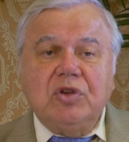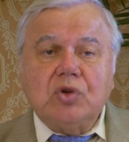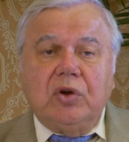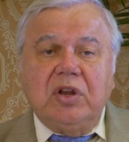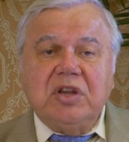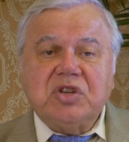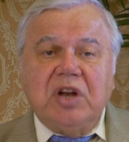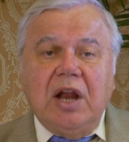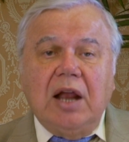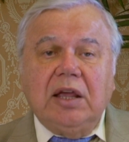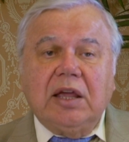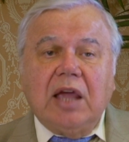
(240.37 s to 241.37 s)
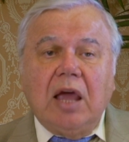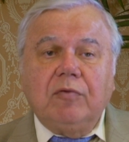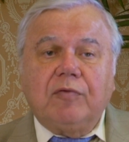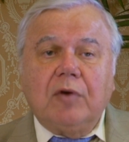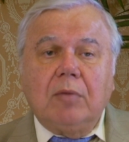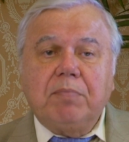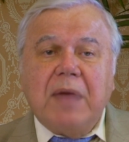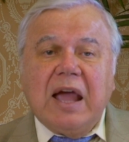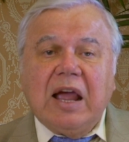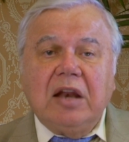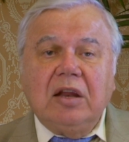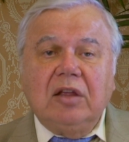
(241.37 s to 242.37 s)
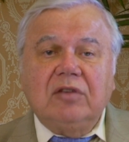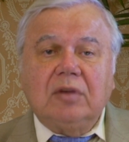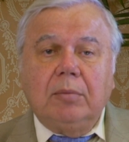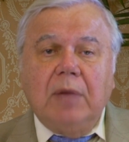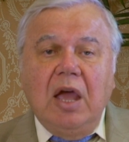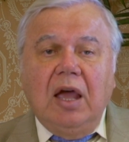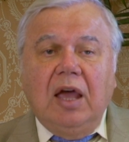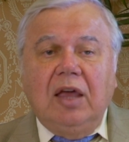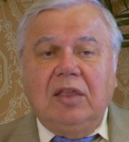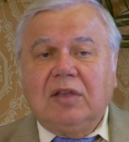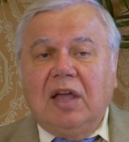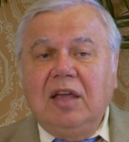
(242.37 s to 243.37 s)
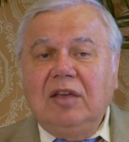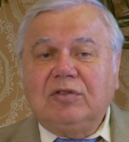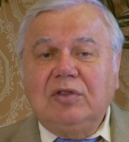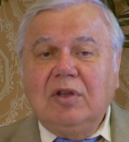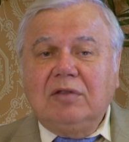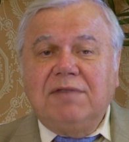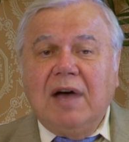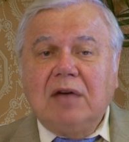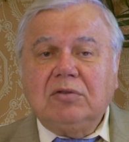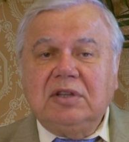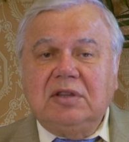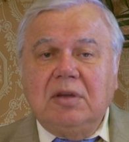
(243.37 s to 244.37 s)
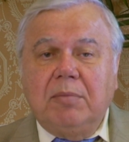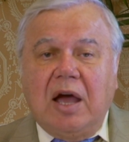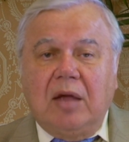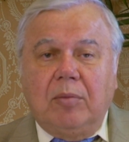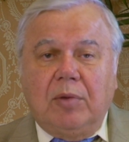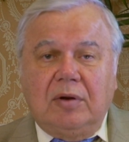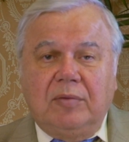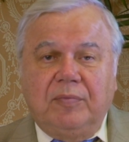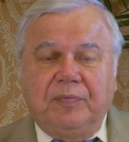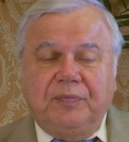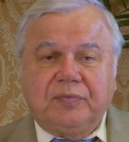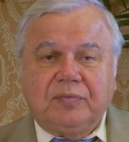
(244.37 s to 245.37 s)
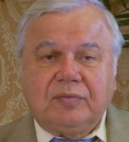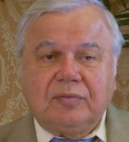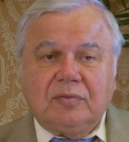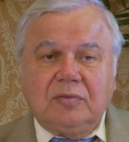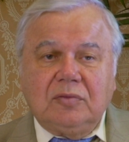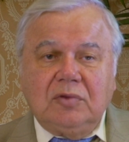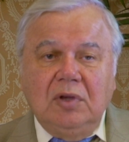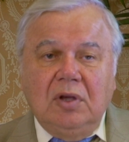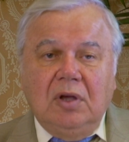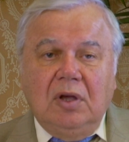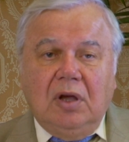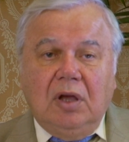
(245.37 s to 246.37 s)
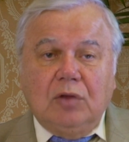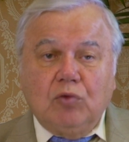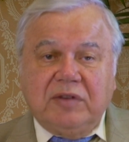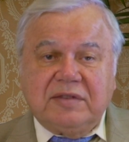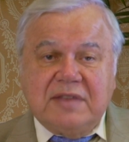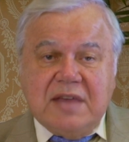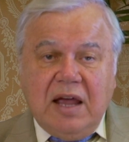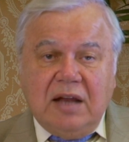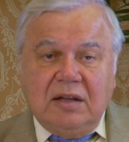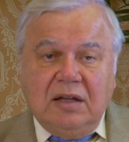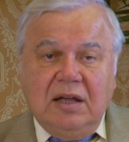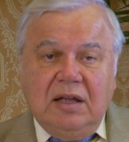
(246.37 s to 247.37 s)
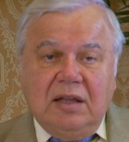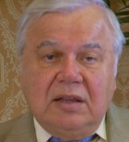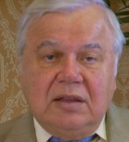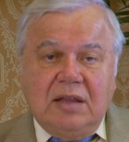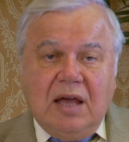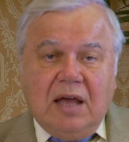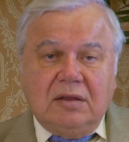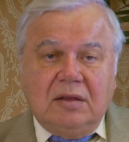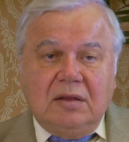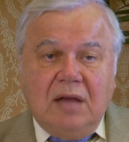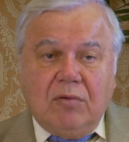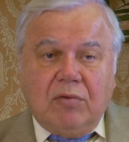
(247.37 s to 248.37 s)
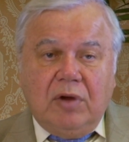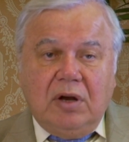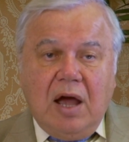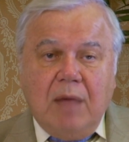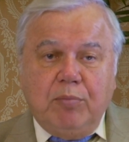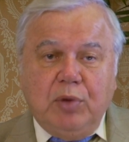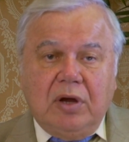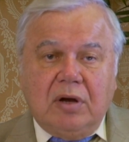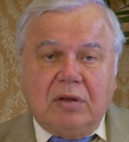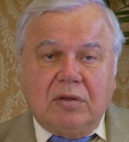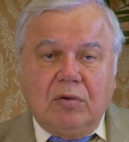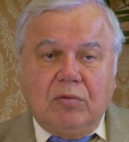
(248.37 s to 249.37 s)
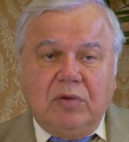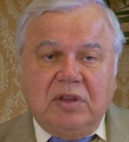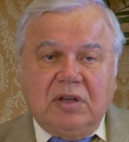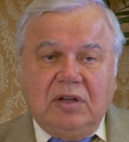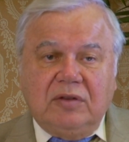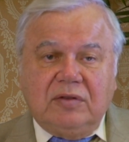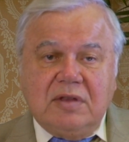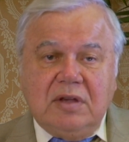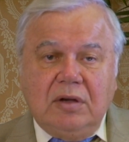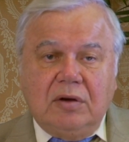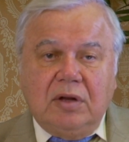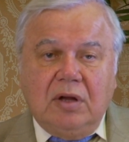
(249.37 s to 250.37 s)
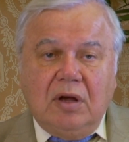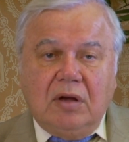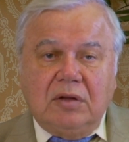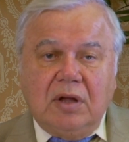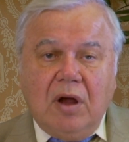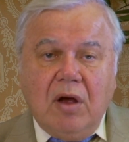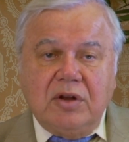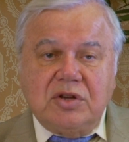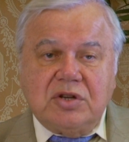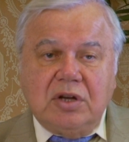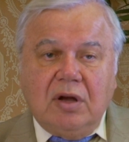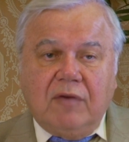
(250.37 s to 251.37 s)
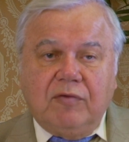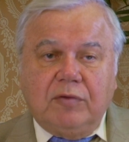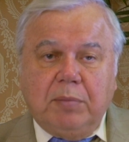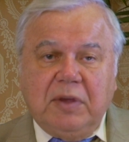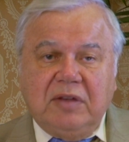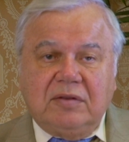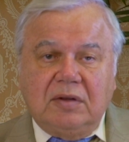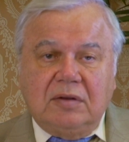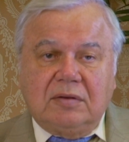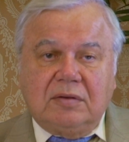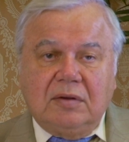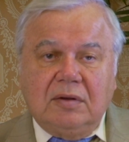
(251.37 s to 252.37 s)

originally came from paganism and is not found in the Bible. It was then that Darwin appeared with his theory on the origin of species.